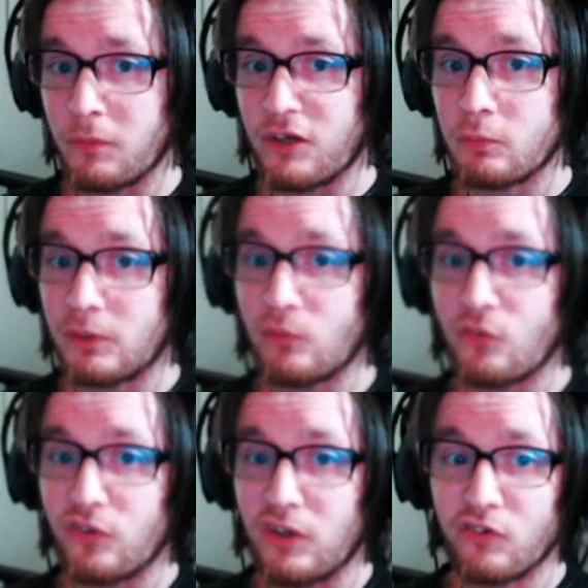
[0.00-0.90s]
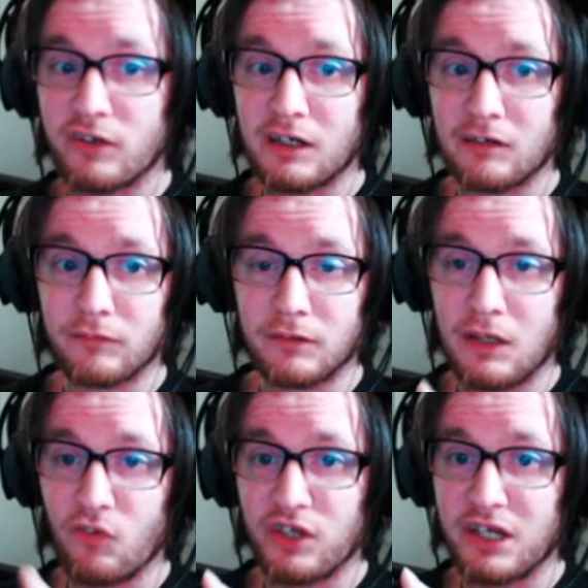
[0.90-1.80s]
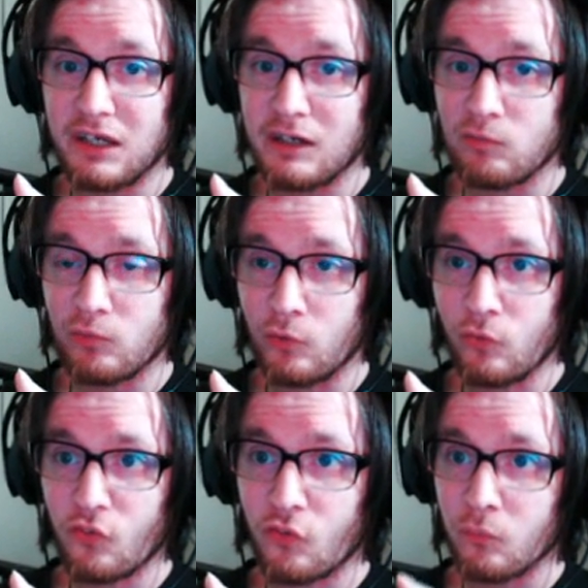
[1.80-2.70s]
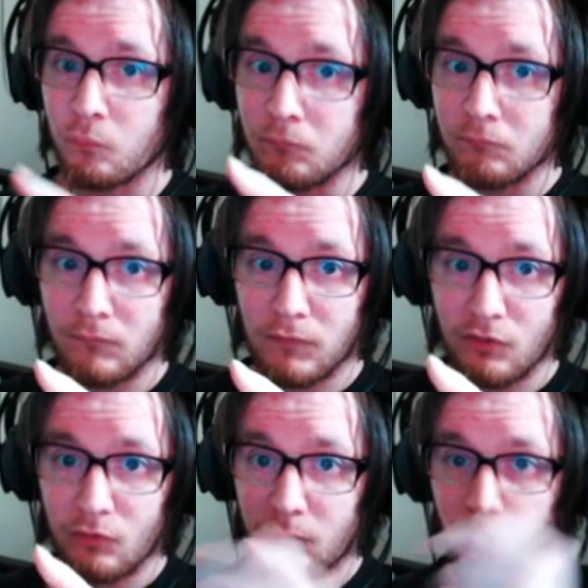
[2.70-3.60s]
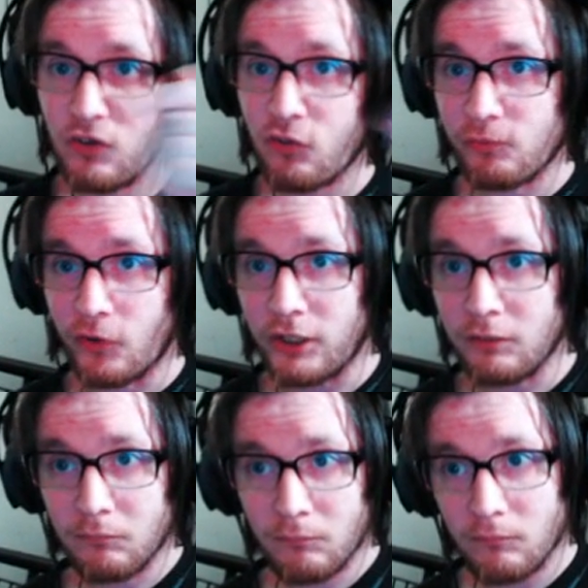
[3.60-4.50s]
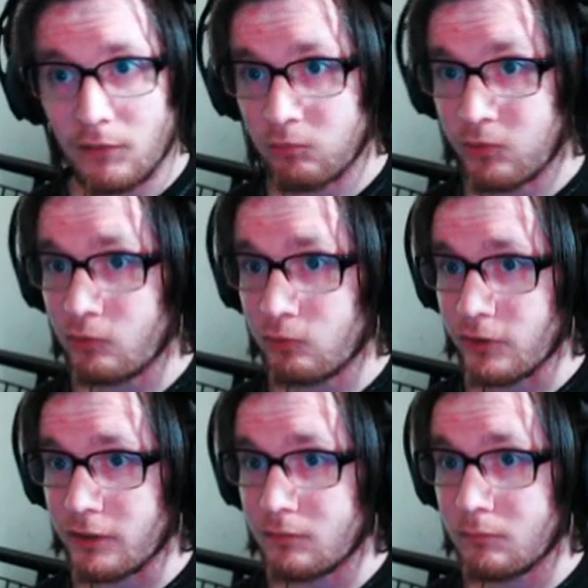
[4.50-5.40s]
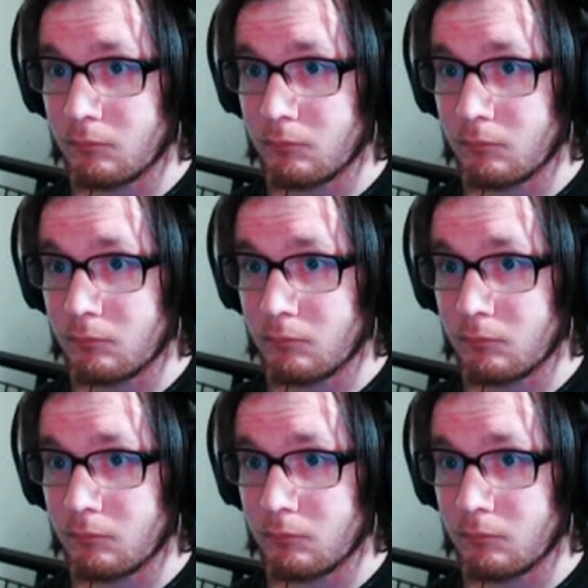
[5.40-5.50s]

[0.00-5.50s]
Smash Brothers isn't getting any votes, which is fine. I'm fine with that.